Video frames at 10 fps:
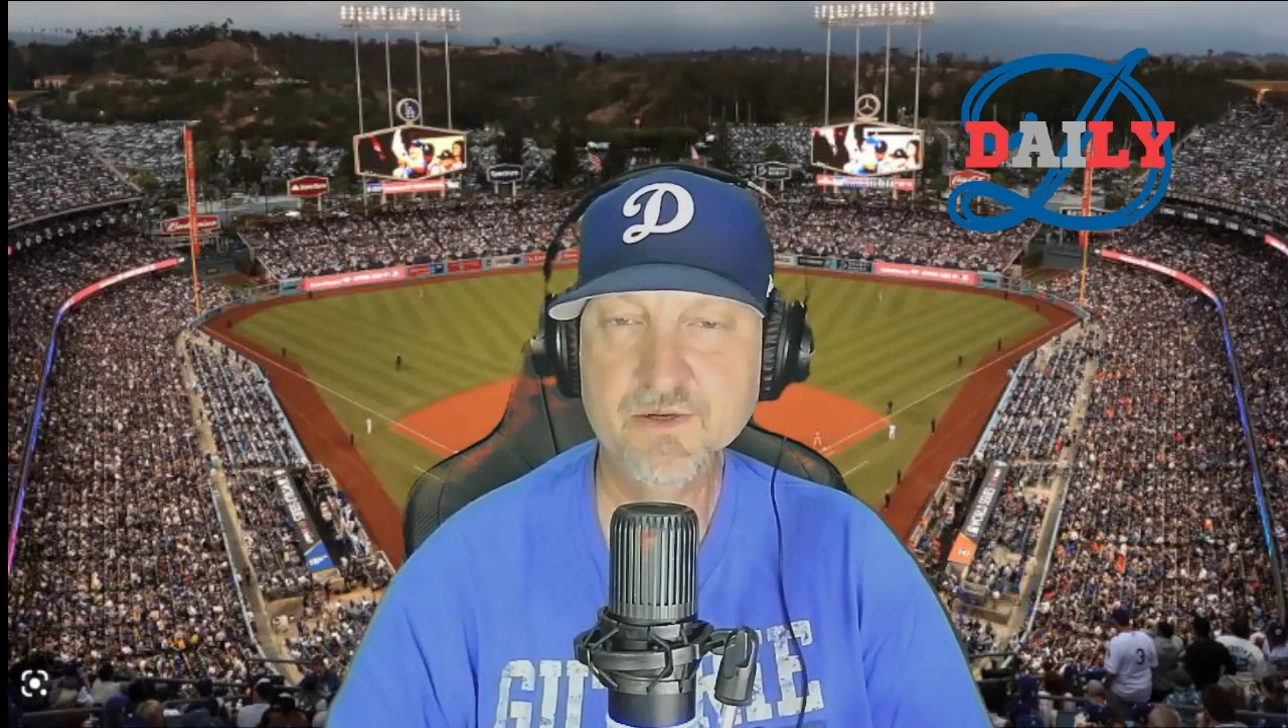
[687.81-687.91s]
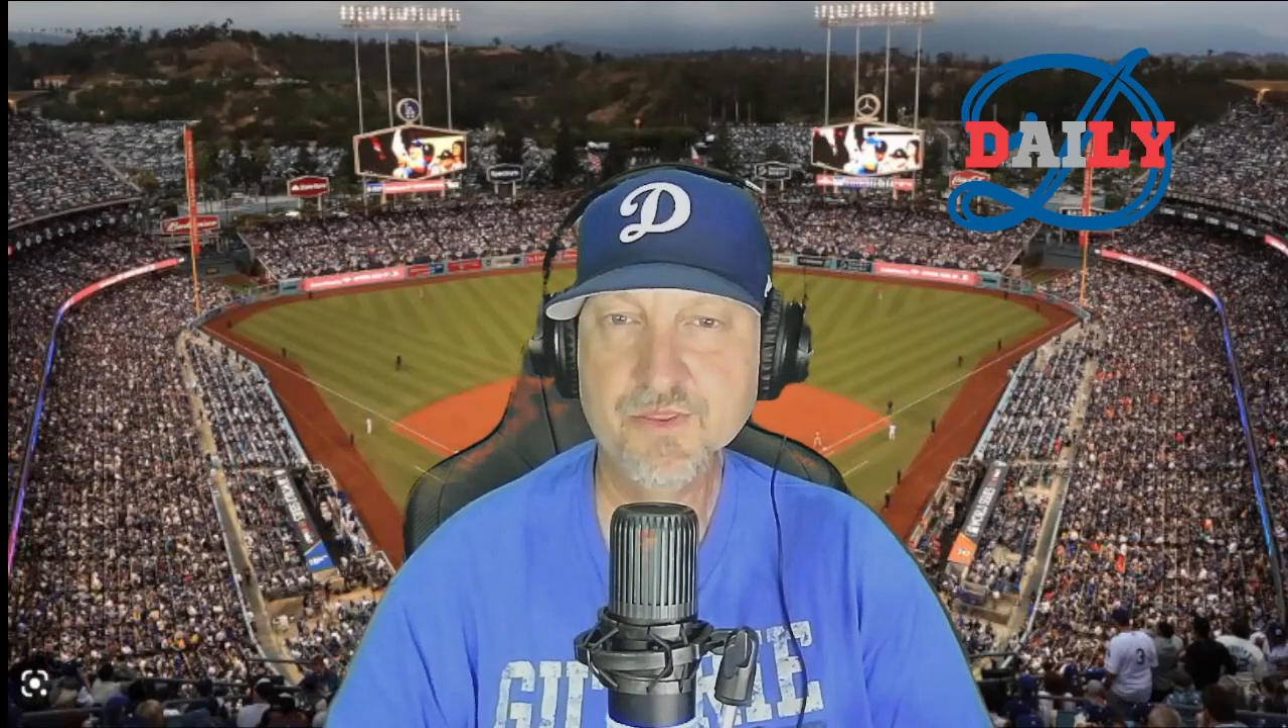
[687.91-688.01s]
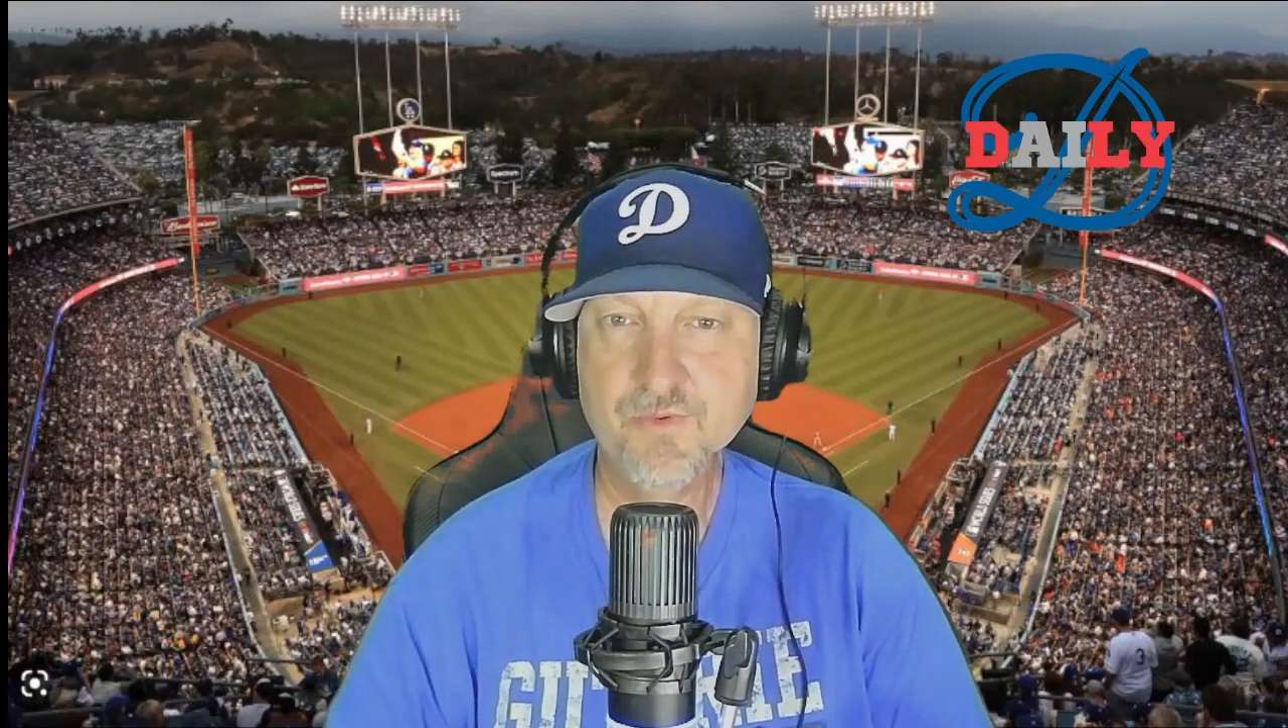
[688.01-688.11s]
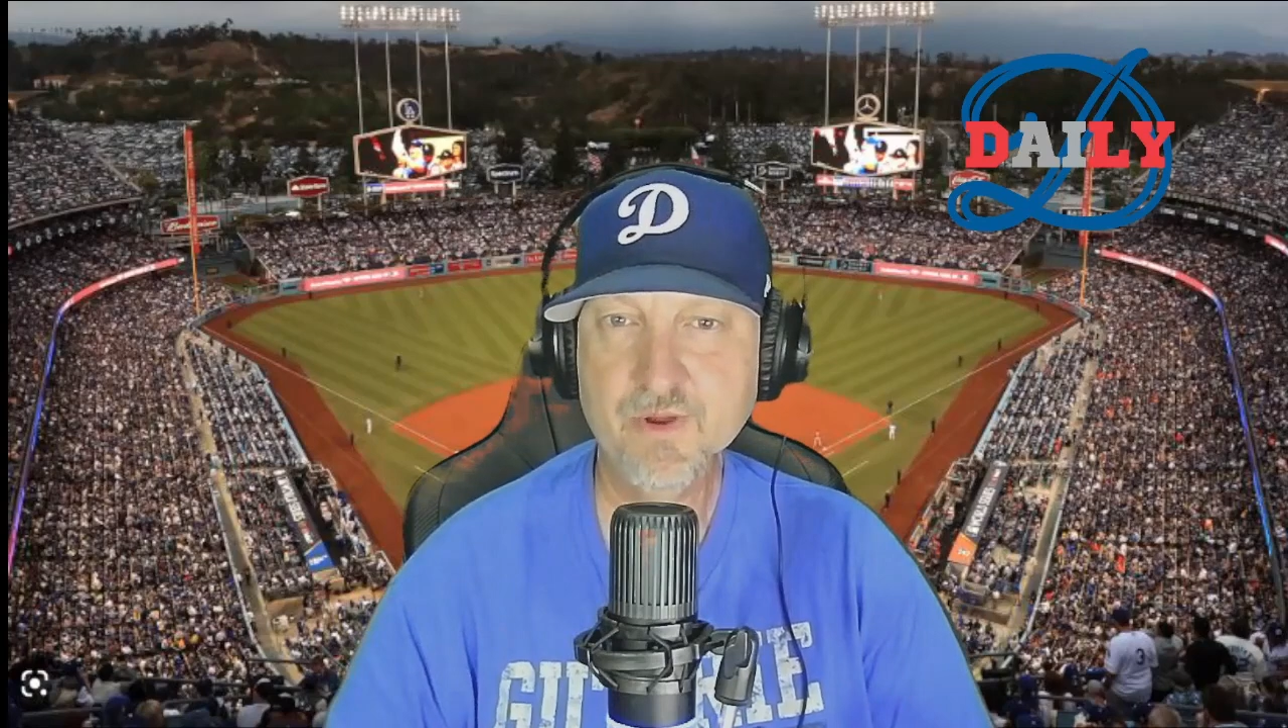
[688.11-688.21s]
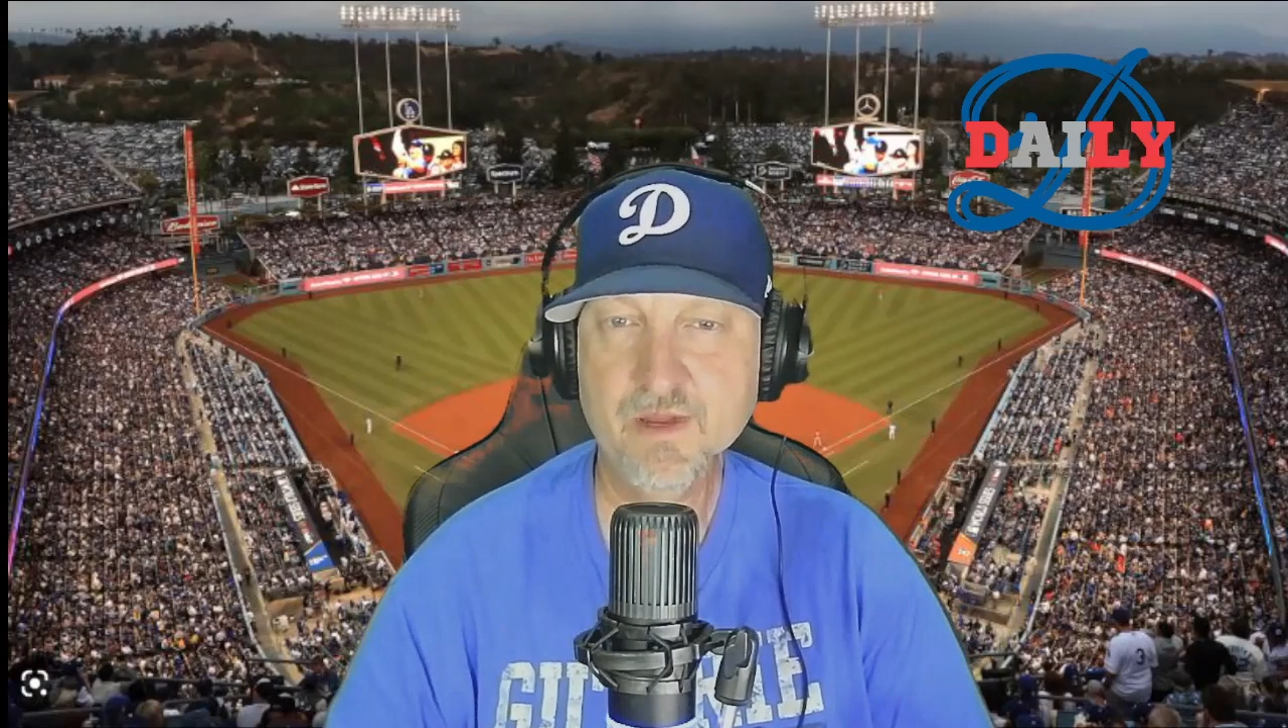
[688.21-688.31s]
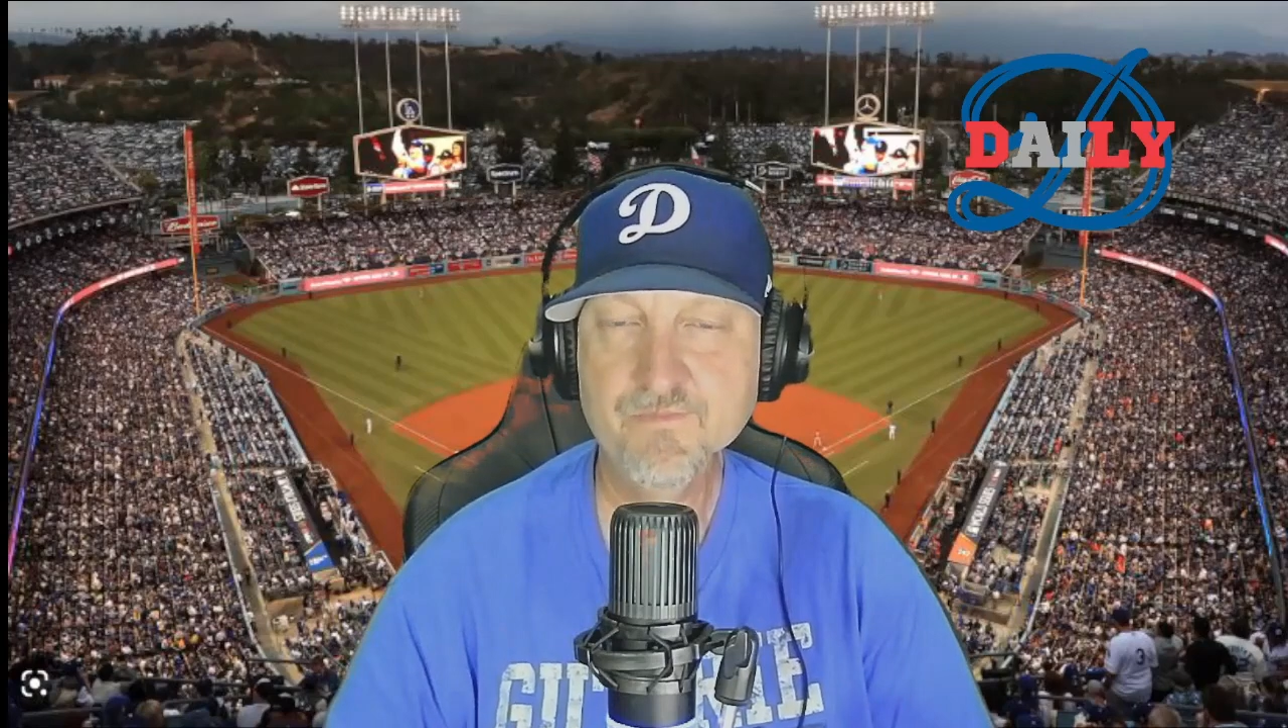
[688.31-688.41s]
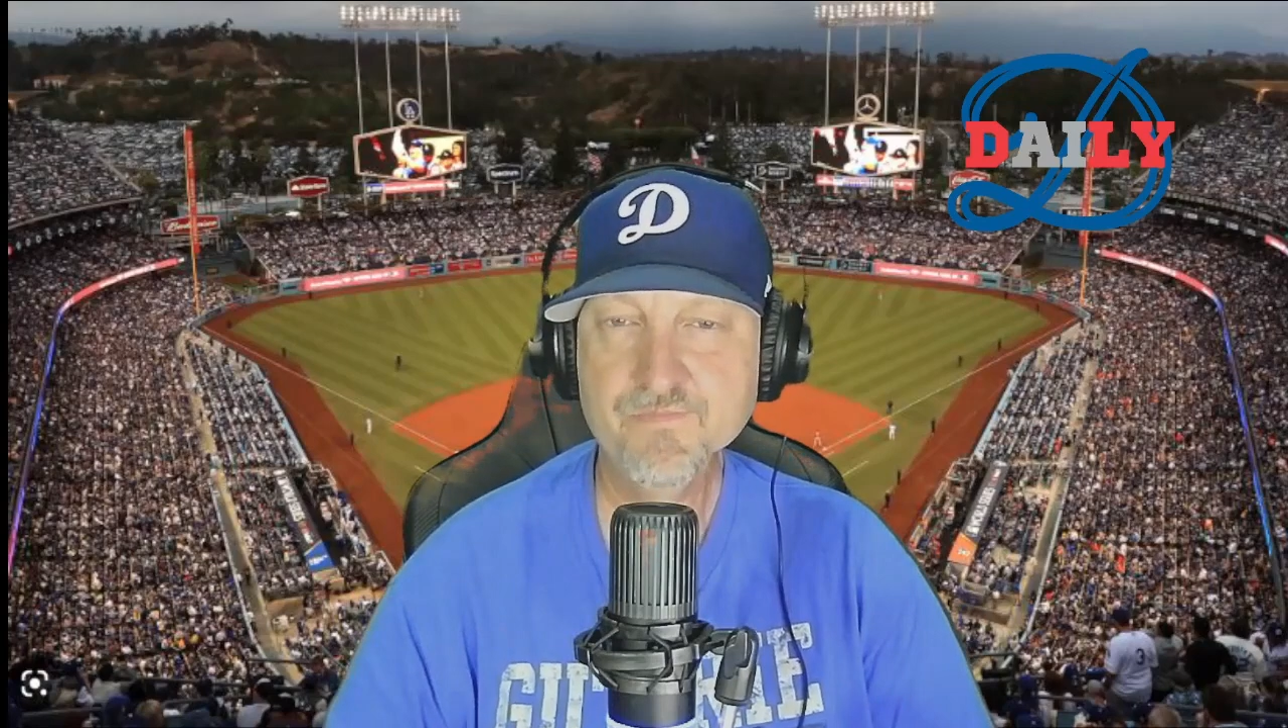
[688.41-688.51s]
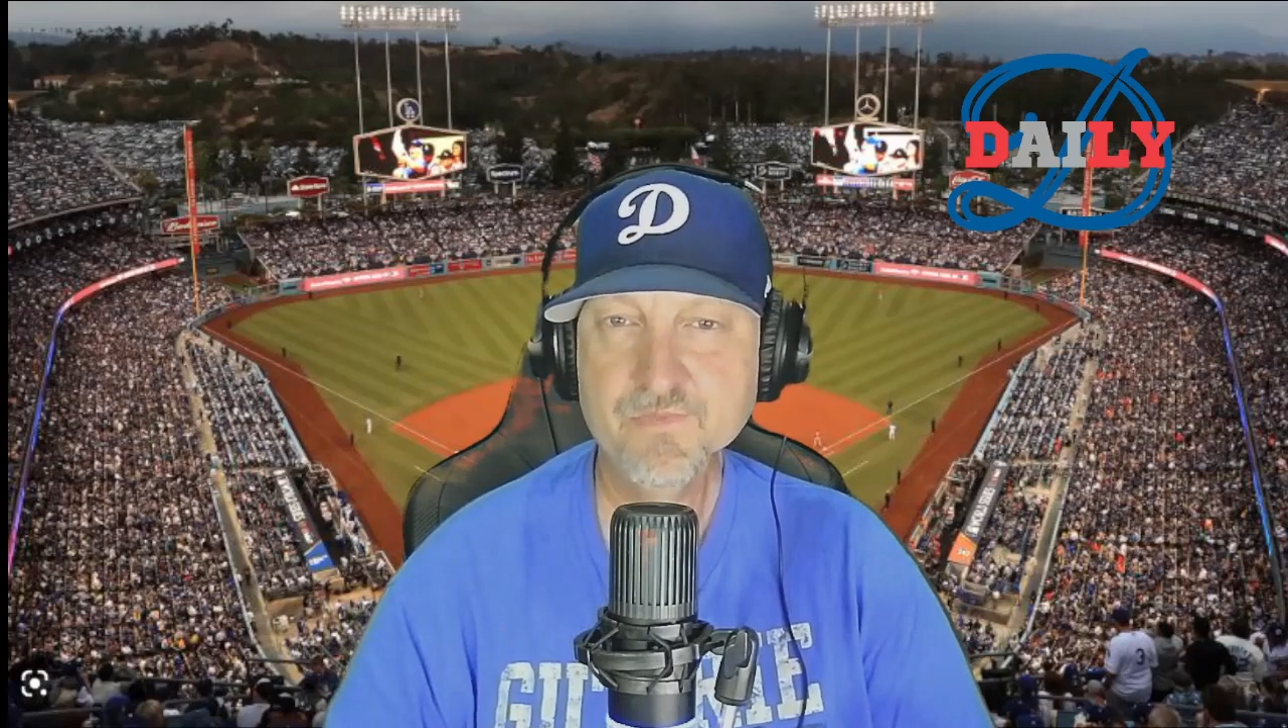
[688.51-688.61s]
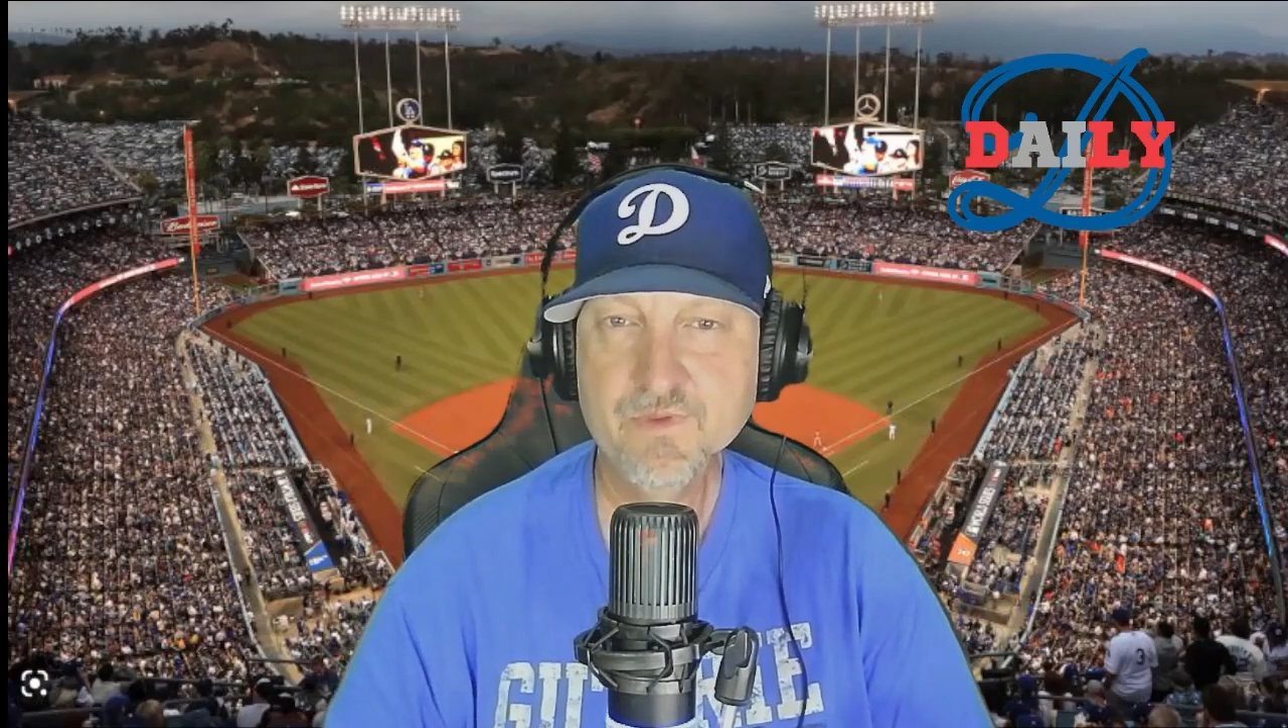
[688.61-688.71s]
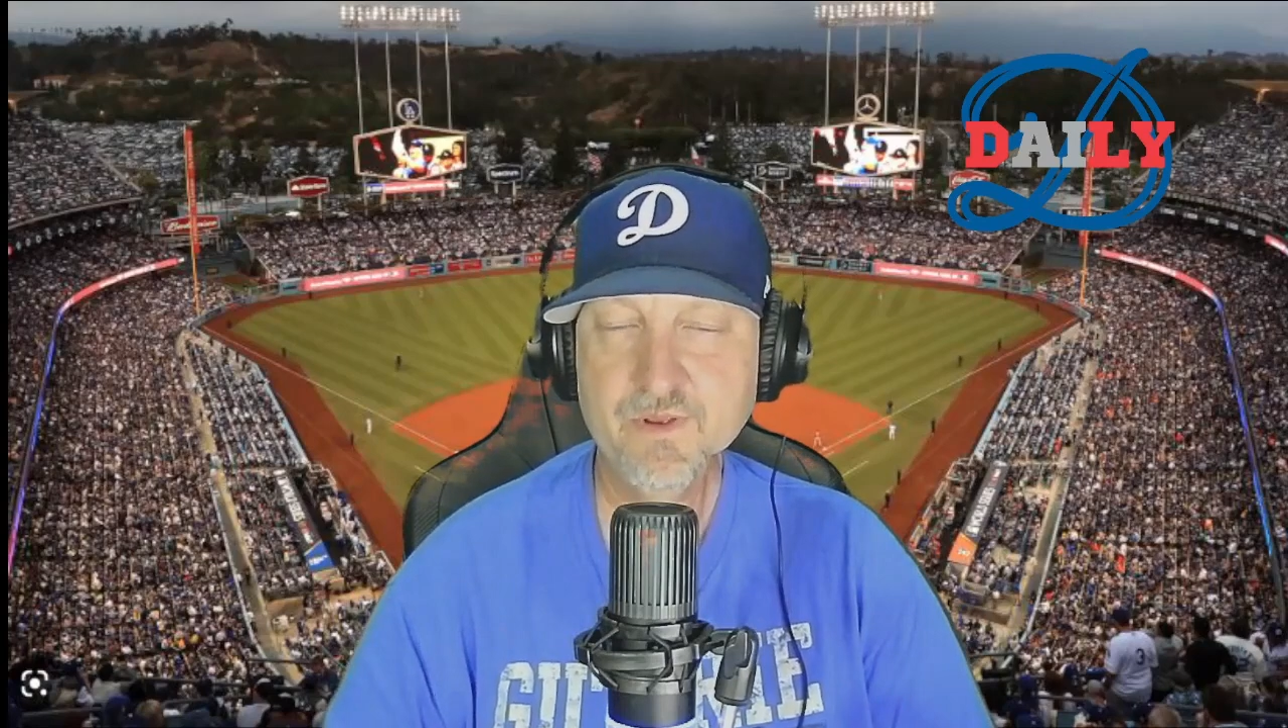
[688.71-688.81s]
2 or 3